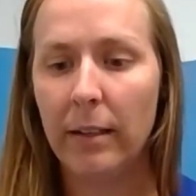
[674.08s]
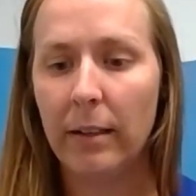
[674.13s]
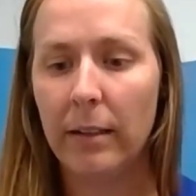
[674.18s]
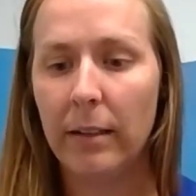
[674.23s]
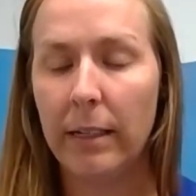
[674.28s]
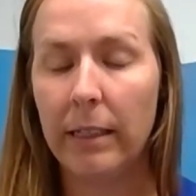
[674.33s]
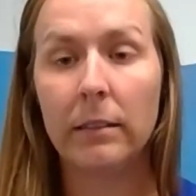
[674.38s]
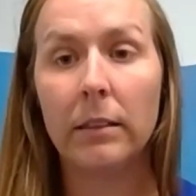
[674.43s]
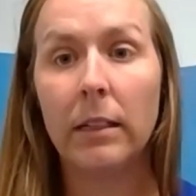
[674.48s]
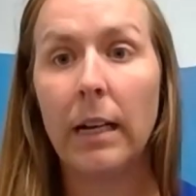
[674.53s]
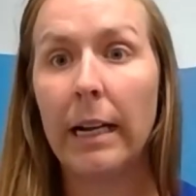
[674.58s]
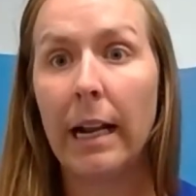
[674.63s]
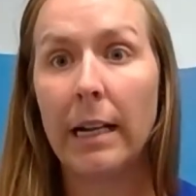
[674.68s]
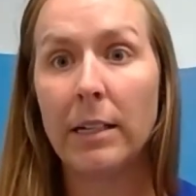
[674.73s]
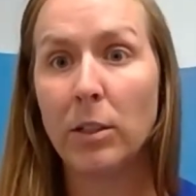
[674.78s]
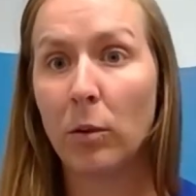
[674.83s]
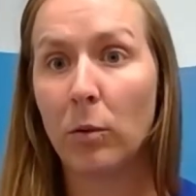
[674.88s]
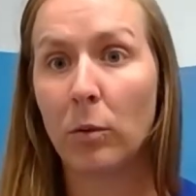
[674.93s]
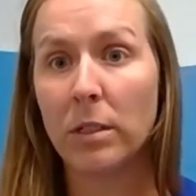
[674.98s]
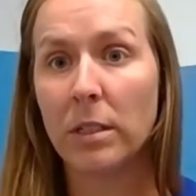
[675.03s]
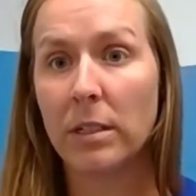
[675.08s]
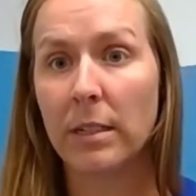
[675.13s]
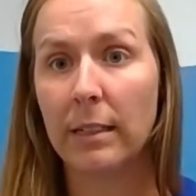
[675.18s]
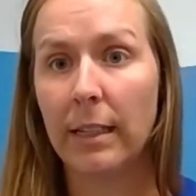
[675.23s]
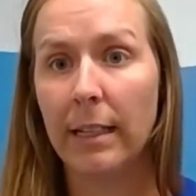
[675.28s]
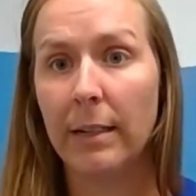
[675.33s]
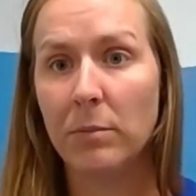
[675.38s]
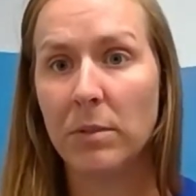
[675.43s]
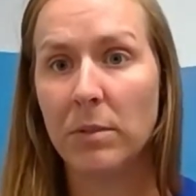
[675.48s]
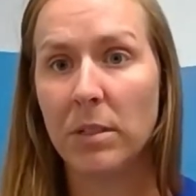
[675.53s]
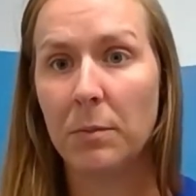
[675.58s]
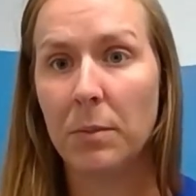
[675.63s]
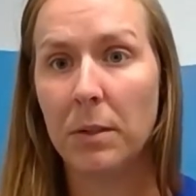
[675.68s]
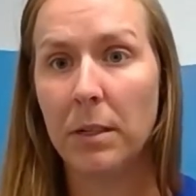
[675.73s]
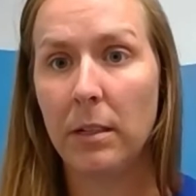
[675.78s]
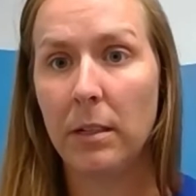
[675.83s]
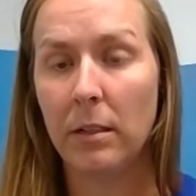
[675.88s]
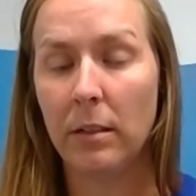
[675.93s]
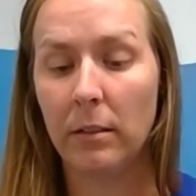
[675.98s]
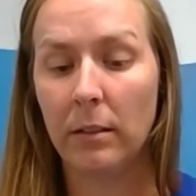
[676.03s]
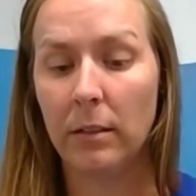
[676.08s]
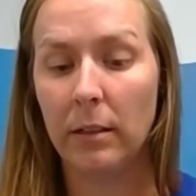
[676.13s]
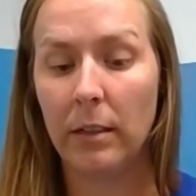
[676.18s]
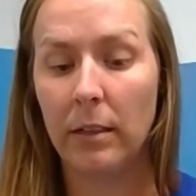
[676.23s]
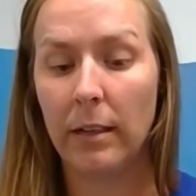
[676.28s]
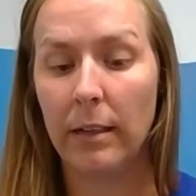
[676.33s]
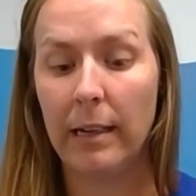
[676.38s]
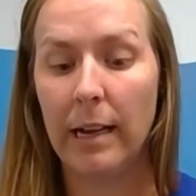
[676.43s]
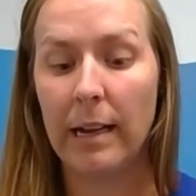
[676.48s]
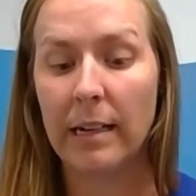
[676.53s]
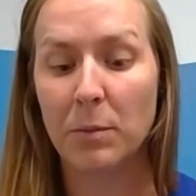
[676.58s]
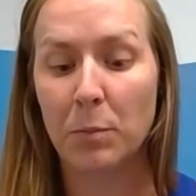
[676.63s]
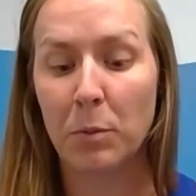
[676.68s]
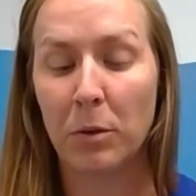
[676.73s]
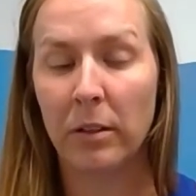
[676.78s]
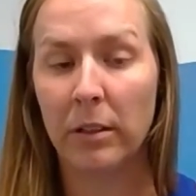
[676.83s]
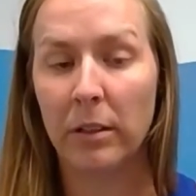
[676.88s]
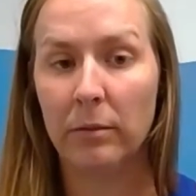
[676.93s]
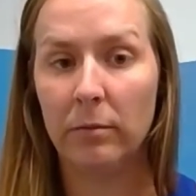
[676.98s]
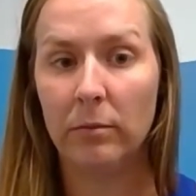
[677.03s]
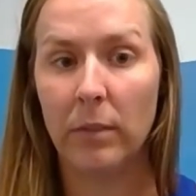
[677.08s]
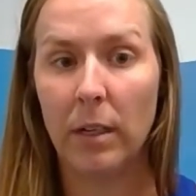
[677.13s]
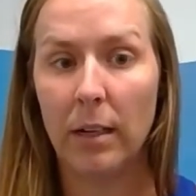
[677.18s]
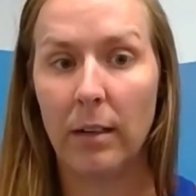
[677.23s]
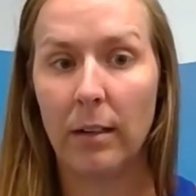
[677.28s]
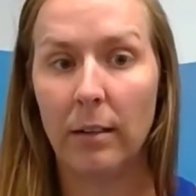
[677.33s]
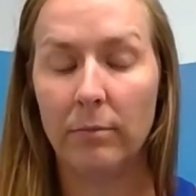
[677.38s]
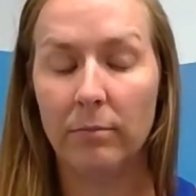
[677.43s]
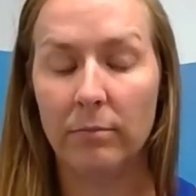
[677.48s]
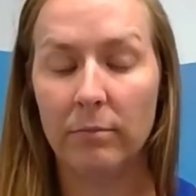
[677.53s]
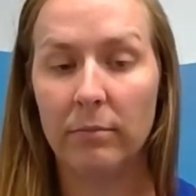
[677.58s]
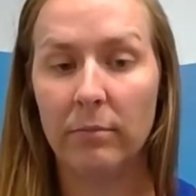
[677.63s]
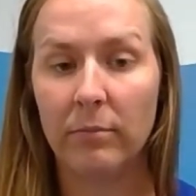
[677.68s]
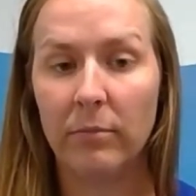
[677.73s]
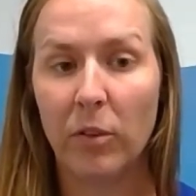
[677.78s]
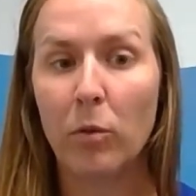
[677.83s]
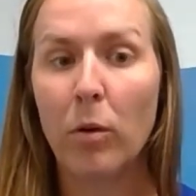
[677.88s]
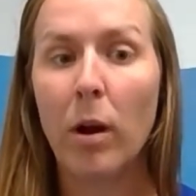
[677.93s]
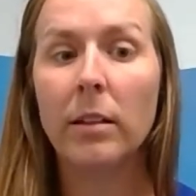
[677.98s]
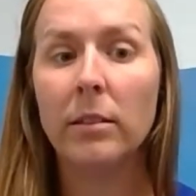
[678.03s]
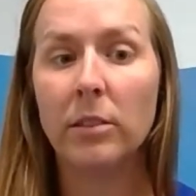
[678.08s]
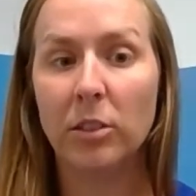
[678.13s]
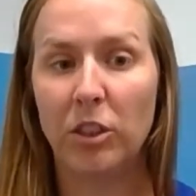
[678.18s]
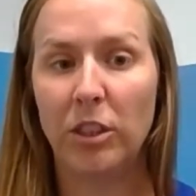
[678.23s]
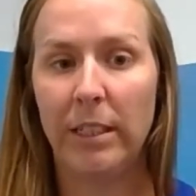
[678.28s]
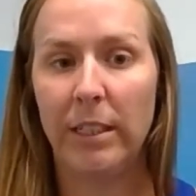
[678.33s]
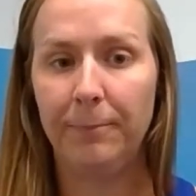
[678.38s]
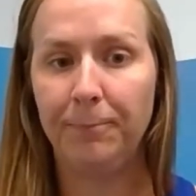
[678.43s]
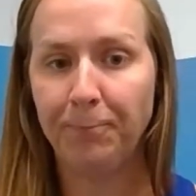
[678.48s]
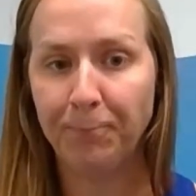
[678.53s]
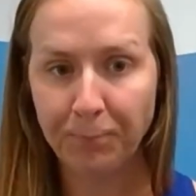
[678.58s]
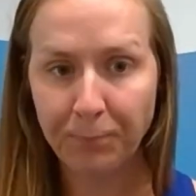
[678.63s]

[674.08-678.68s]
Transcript: and I don't want to claim to be an expert in virology,